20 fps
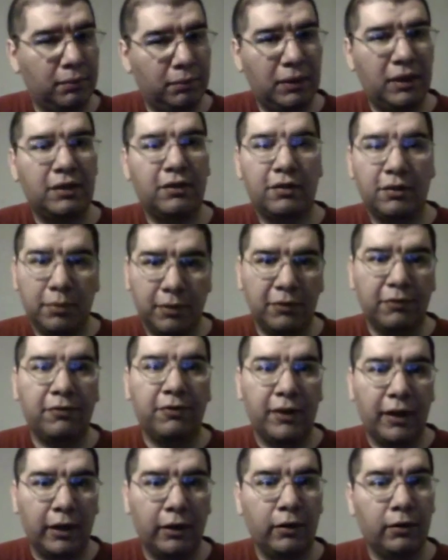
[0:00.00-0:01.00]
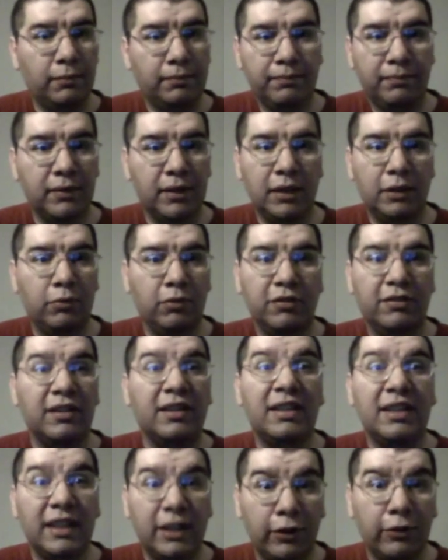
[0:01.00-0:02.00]
But to be fair, it
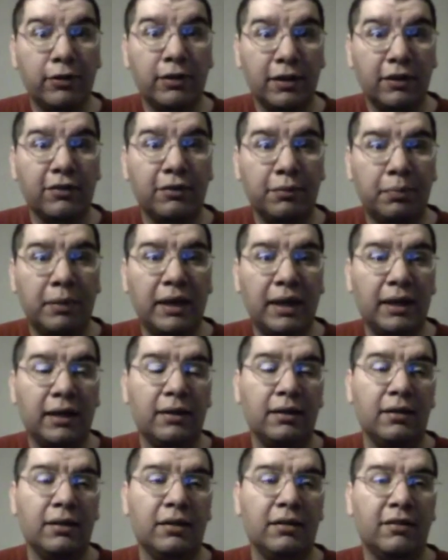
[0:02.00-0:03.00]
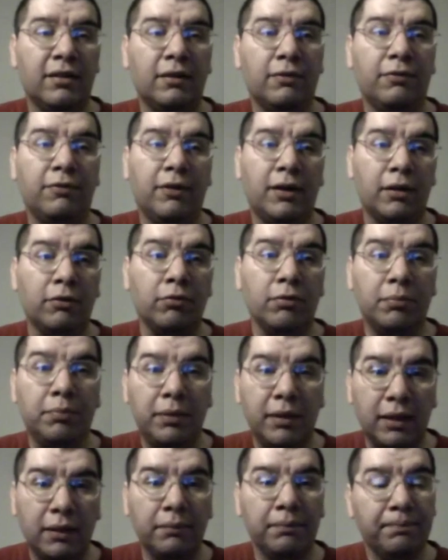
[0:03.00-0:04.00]
wasn't nearly as bad as I thought it
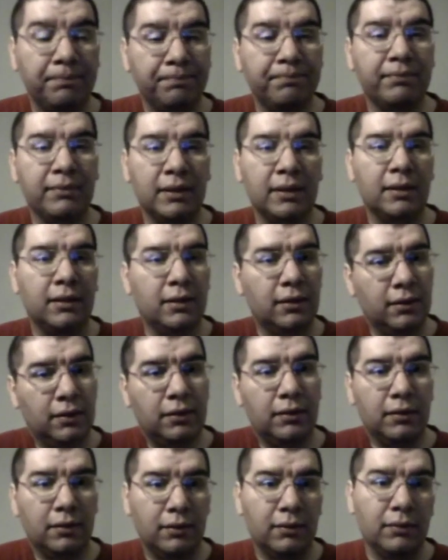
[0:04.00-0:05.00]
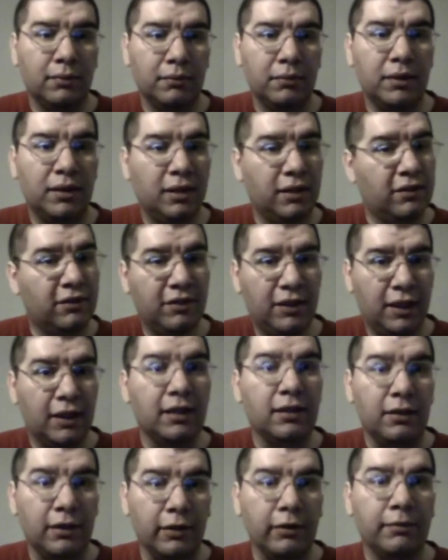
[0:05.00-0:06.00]
would be. But it's
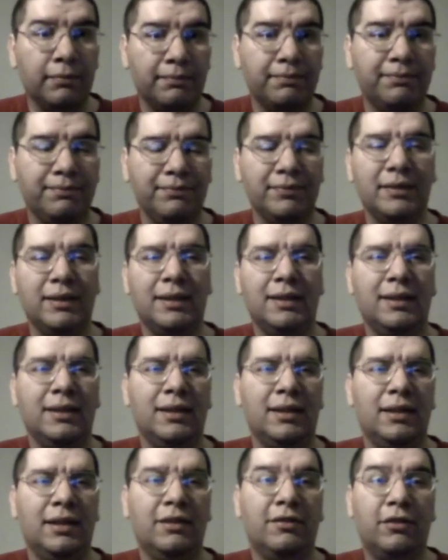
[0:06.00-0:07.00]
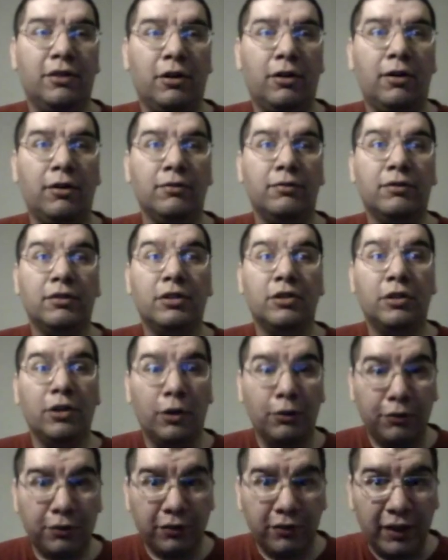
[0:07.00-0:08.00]
getting there. It's called
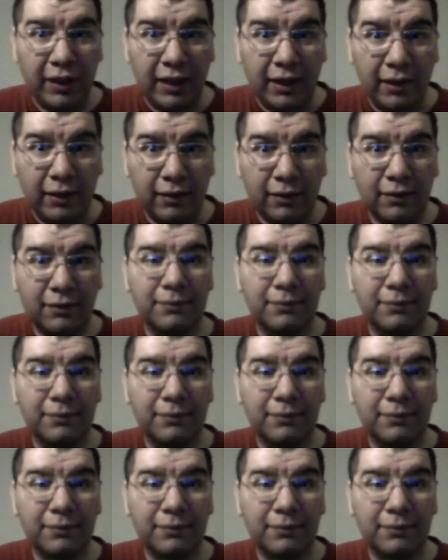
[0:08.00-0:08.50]
Ghost Dad.